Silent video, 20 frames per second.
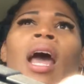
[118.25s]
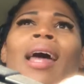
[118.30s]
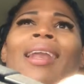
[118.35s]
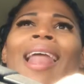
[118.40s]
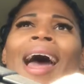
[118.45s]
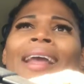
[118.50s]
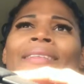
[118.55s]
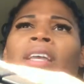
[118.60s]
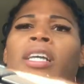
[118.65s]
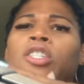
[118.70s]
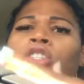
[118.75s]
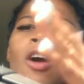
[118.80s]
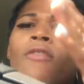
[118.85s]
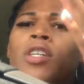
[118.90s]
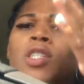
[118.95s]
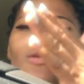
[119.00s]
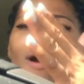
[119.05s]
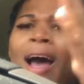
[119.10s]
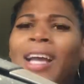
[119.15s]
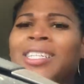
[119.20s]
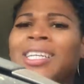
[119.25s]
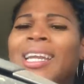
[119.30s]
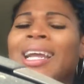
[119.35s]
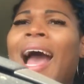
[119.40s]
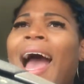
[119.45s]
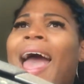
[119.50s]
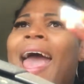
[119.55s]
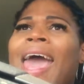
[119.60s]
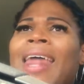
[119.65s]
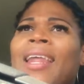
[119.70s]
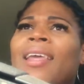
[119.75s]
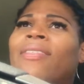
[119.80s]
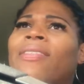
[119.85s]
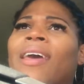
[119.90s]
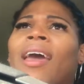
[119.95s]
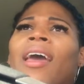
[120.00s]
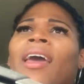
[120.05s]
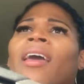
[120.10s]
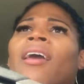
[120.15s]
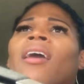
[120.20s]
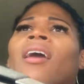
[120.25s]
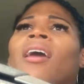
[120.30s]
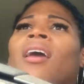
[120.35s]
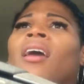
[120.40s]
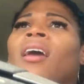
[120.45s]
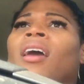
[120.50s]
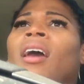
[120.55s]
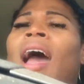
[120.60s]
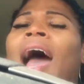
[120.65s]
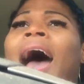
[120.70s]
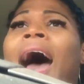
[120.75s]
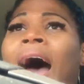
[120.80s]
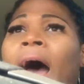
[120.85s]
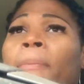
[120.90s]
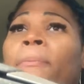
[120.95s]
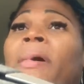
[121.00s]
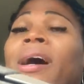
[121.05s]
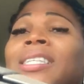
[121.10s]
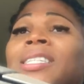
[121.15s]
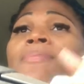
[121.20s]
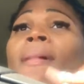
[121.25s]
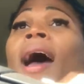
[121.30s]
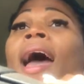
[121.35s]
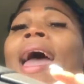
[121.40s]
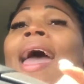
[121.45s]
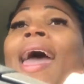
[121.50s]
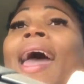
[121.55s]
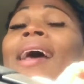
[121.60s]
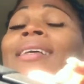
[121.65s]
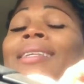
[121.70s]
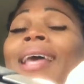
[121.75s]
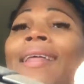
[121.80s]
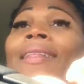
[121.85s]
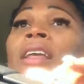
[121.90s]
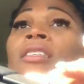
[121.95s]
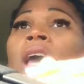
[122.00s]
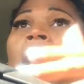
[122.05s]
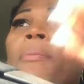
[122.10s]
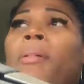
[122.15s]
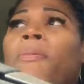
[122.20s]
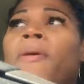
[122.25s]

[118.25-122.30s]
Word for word: Like, there's no reason why I should have got anything. I bust my ass at that job.